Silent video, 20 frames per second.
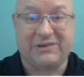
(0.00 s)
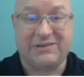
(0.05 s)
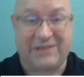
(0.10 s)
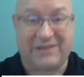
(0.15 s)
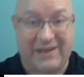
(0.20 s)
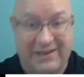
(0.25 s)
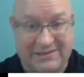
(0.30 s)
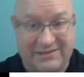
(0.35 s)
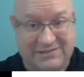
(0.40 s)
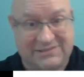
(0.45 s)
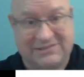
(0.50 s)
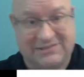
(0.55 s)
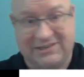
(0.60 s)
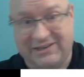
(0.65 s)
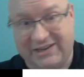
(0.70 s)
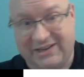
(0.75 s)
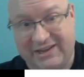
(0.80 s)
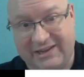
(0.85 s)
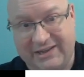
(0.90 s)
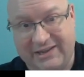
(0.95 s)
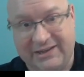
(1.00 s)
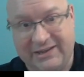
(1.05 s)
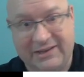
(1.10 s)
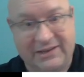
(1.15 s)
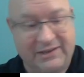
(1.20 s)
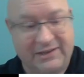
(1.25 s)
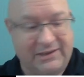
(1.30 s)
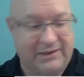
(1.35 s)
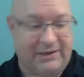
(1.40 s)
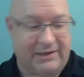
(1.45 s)
Dasks today.
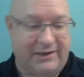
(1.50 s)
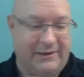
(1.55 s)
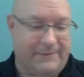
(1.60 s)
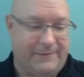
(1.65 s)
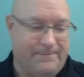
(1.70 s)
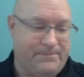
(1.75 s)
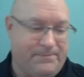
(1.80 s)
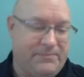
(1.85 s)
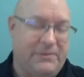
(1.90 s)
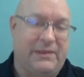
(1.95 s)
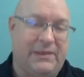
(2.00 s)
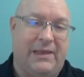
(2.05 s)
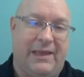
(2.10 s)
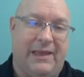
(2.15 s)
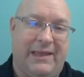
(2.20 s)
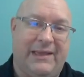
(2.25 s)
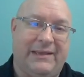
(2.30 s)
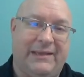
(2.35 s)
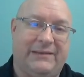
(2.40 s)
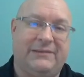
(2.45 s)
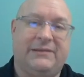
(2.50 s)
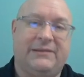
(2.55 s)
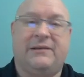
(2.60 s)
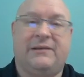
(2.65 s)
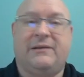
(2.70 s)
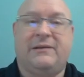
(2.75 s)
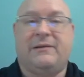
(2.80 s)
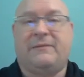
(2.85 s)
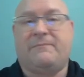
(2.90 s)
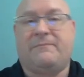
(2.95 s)
And
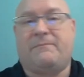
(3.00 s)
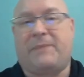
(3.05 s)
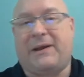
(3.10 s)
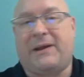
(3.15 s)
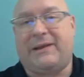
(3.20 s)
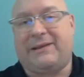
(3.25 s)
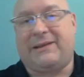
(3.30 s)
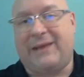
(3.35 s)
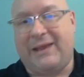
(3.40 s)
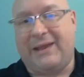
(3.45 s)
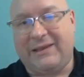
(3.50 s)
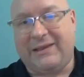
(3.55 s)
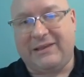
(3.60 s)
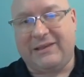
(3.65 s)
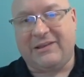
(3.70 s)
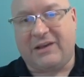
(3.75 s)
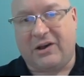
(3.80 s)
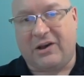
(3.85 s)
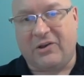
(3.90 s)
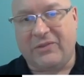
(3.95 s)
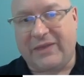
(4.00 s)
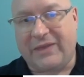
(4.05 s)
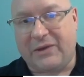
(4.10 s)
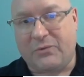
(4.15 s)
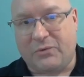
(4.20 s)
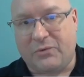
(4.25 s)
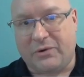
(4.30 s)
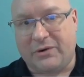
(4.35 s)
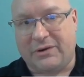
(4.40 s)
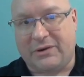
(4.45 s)
by taking all that
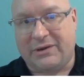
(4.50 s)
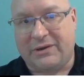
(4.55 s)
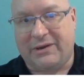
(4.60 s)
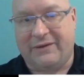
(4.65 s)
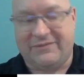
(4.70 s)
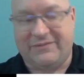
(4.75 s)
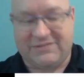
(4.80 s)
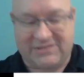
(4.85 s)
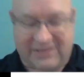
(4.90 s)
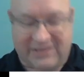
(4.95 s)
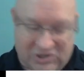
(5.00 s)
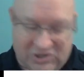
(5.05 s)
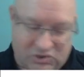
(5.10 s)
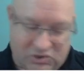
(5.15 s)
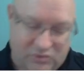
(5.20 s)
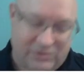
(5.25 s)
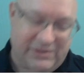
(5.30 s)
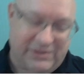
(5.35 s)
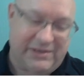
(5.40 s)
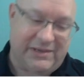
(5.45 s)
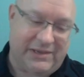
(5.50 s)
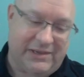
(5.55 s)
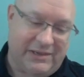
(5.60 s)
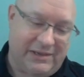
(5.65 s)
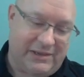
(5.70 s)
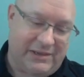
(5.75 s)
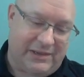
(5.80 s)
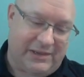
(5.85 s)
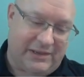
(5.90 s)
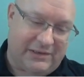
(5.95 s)
work of
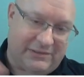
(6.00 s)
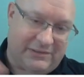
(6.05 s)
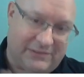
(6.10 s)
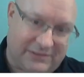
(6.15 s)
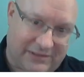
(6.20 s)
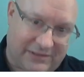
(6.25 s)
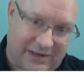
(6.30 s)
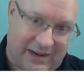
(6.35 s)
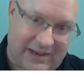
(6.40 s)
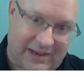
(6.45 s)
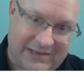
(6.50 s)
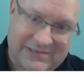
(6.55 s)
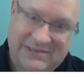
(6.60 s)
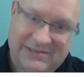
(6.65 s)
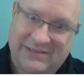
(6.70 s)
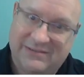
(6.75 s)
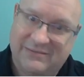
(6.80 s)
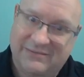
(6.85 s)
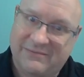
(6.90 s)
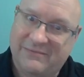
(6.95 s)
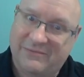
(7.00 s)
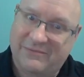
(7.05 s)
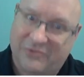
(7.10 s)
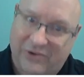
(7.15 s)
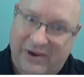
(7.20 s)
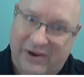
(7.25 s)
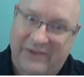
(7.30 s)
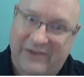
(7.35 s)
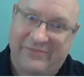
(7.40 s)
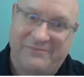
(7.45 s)
scheduling, tasks,
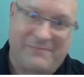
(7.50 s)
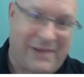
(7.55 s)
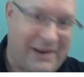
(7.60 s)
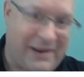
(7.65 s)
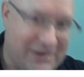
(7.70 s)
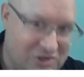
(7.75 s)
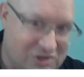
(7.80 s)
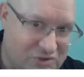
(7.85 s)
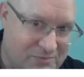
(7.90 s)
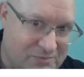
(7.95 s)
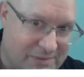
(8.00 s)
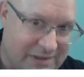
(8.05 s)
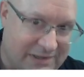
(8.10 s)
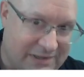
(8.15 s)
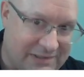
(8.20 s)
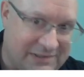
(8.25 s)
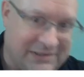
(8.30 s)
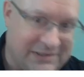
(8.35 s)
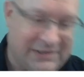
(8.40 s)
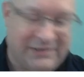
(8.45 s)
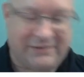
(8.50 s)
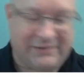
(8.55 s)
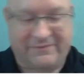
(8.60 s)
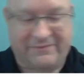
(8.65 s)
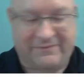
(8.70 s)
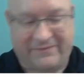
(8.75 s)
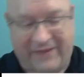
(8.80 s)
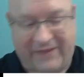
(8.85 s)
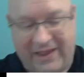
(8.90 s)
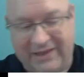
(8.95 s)
graph management,
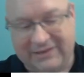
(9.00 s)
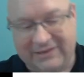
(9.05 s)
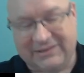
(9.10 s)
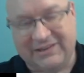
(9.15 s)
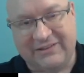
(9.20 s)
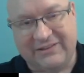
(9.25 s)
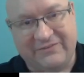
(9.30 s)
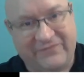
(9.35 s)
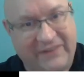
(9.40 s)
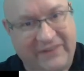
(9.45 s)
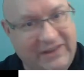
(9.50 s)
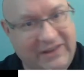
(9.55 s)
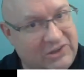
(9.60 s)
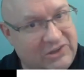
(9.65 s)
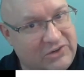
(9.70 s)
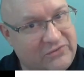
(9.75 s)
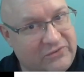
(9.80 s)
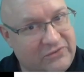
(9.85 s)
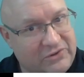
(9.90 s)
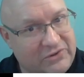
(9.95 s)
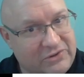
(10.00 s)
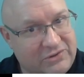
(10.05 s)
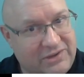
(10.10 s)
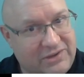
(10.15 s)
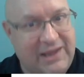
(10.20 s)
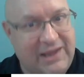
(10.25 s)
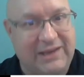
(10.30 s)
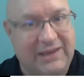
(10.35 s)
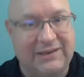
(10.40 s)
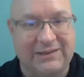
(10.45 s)
handling failovers,
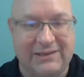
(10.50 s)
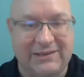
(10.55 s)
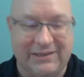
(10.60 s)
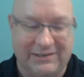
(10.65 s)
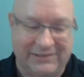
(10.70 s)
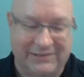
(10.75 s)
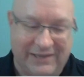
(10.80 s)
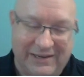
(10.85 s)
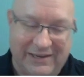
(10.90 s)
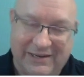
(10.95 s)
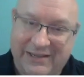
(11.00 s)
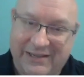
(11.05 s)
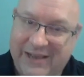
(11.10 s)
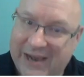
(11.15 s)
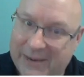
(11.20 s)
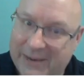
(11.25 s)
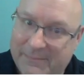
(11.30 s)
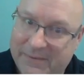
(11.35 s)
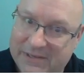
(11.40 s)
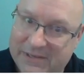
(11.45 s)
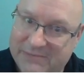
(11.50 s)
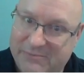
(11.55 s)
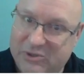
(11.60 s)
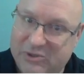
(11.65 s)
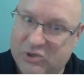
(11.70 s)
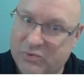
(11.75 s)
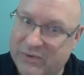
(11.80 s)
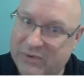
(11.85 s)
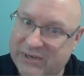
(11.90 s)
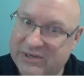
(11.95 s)
handling data copies
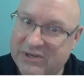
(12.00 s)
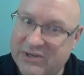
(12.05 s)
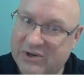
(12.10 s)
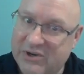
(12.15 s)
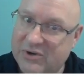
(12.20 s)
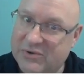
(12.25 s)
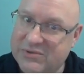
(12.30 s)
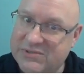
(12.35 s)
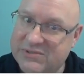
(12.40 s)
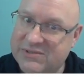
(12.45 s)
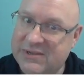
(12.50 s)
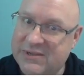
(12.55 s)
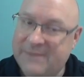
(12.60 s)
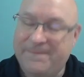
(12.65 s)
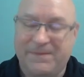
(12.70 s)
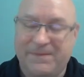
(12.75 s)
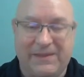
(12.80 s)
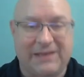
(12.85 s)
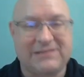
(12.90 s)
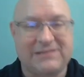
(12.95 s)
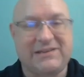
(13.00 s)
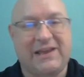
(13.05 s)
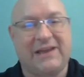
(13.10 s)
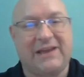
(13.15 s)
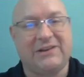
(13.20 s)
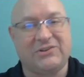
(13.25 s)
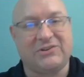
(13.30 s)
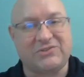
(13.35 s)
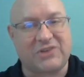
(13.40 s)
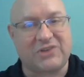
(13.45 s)
between nodes, Dask
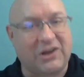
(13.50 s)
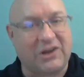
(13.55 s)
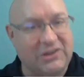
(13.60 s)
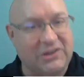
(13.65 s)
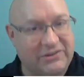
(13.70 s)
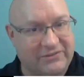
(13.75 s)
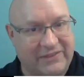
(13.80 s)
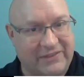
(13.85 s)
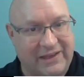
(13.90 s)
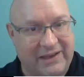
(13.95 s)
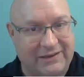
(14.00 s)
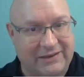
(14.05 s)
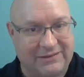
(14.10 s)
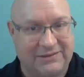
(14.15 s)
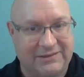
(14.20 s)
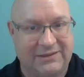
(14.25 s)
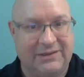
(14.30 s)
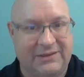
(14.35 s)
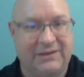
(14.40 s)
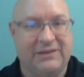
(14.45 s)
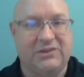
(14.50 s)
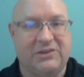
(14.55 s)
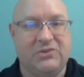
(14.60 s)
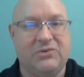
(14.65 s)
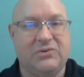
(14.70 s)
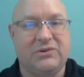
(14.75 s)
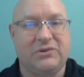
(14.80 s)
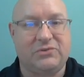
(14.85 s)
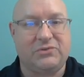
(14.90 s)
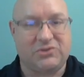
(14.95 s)
handles all of that.
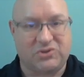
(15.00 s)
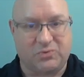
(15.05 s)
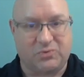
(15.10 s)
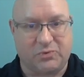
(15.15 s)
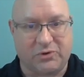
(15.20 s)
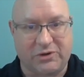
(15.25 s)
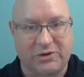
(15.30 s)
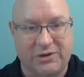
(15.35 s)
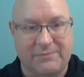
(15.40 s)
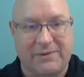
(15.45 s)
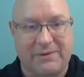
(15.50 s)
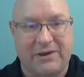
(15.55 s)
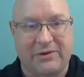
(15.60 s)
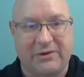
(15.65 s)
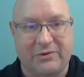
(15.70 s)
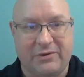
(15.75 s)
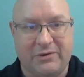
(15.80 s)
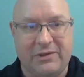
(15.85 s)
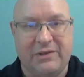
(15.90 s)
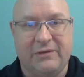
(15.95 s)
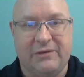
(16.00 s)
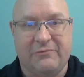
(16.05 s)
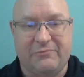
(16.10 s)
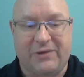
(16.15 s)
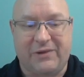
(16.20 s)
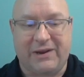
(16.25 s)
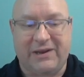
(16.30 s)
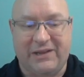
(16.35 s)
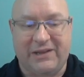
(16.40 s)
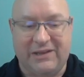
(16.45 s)
You can just worry about
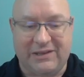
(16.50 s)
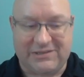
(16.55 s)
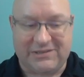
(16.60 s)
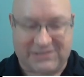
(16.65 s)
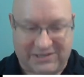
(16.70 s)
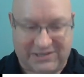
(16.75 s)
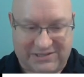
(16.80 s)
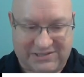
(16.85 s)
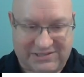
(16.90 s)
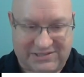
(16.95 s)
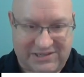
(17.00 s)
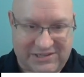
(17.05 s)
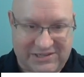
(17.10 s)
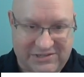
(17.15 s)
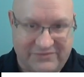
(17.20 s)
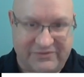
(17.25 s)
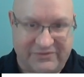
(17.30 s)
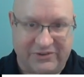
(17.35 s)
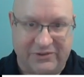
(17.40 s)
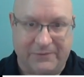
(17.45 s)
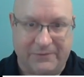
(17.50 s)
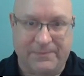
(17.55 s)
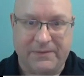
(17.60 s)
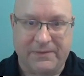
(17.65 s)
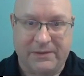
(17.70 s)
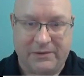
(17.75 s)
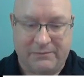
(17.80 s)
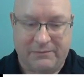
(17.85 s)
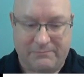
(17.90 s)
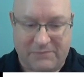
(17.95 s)
writing a successful
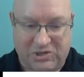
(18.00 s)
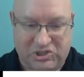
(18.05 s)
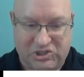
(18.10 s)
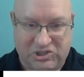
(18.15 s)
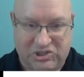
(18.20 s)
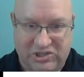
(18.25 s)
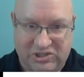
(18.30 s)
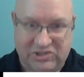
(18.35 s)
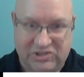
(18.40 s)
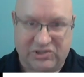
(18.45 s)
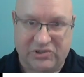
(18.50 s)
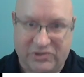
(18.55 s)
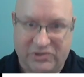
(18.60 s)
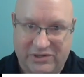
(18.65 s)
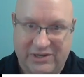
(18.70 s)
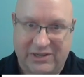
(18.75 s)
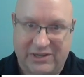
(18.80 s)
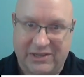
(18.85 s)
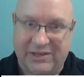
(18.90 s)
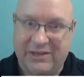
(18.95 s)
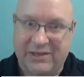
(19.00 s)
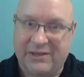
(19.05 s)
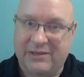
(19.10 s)
machine learning